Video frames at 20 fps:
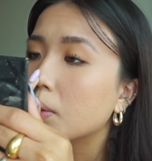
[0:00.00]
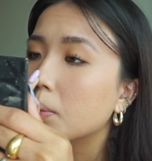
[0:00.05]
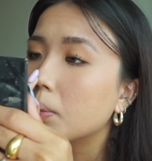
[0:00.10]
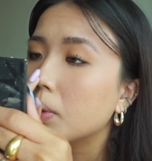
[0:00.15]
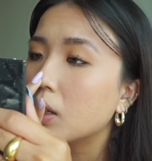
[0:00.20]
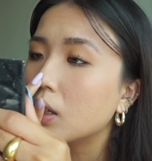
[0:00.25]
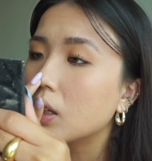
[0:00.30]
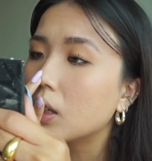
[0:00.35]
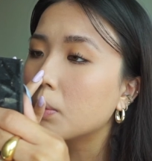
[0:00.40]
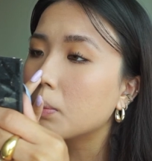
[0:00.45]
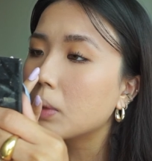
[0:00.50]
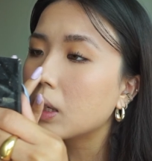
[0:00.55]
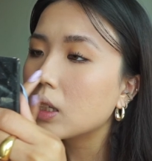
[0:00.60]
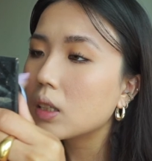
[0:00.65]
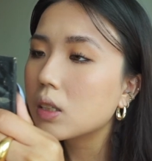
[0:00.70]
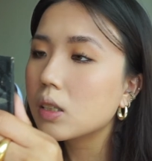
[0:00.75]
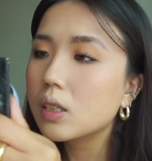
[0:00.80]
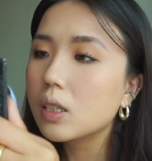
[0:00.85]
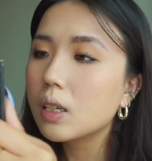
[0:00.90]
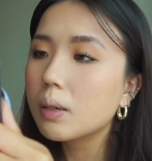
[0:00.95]
on my
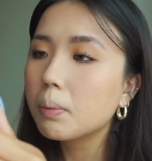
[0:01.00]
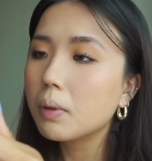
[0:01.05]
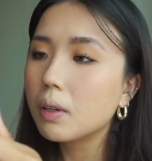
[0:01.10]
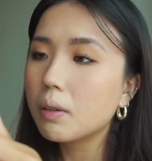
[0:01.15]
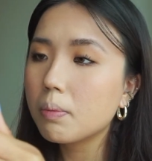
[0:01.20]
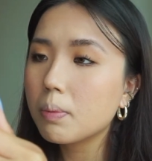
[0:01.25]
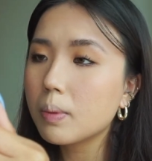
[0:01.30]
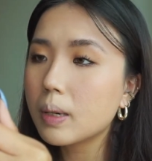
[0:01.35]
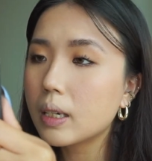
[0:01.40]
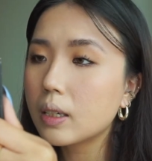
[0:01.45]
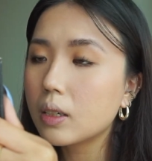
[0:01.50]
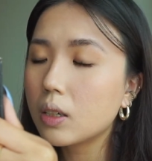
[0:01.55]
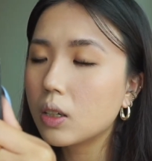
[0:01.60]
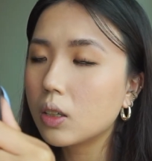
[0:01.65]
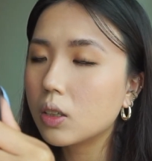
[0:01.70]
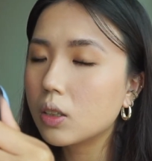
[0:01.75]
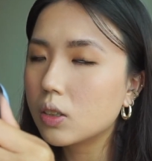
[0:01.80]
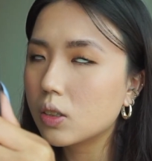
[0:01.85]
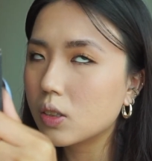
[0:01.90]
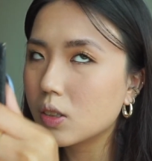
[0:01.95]
tip of my
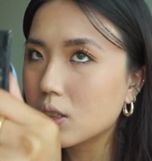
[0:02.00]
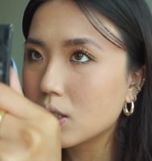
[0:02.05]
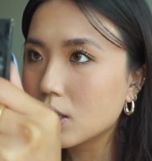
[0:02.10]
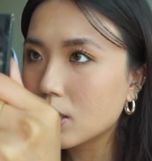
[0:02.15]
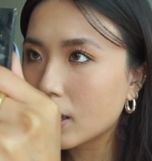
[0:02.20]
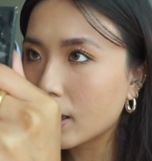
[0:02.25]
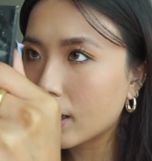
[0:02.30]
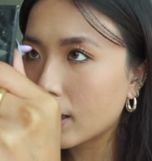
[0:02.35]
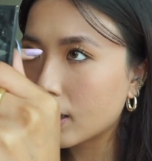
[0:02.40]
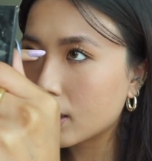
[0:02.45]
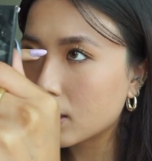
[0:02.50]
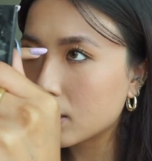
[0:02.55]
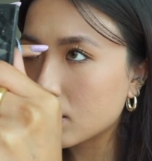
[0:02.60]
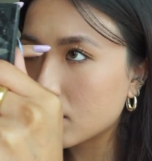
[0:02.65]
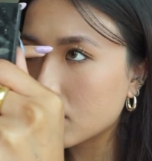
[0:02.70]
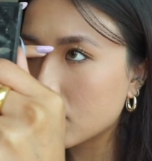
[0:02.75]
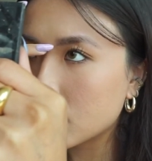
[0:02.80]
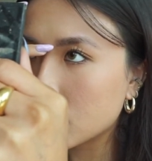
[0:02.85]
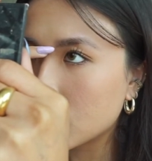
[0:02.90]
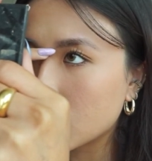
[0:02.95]
nose
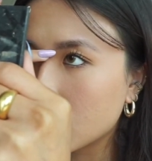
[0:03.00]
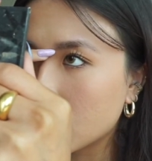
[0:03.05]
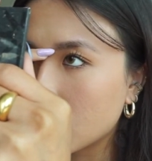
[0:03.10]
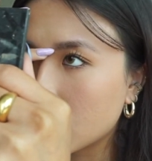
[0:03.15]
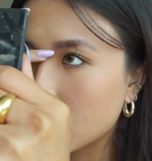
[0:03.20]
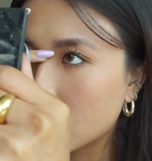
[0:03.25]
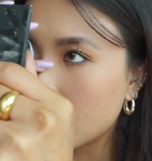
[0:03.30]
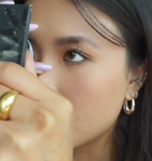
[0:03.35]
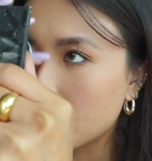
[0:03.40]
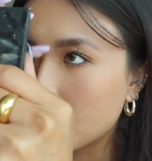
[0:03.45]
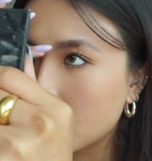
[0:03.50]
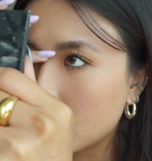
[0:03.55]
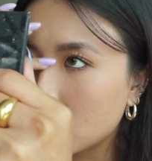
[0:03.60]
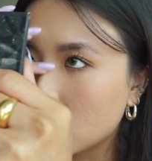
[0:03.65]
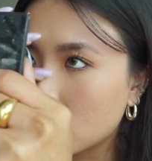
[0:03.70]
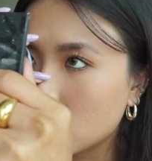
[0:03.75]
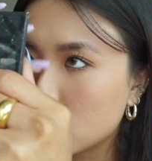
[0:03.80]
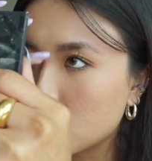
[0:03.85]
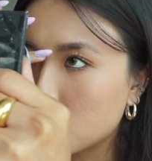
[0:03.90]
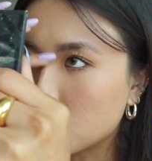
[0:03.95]
and my
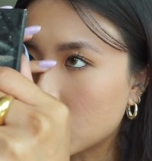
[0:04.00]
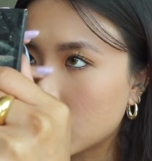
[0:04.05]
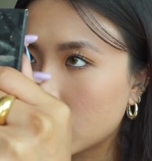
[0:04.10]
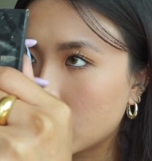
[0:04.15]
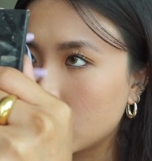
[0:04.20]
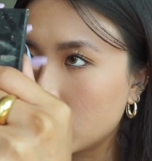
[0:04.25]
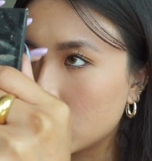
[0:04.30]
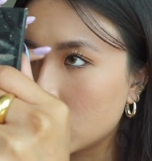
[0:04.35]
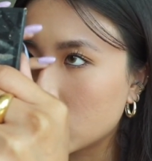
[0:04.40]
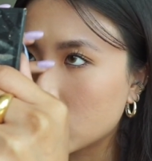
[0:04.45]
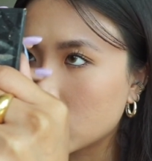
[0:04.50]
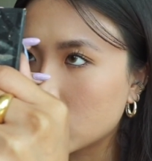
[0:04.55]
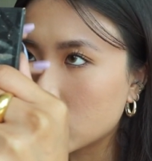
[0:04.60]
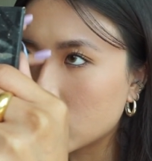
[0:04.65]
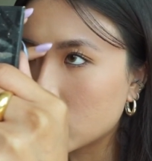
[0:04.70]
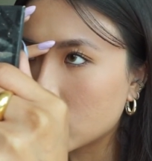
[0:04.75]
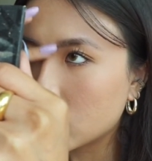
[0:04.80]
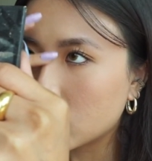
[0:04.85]
nose bridge.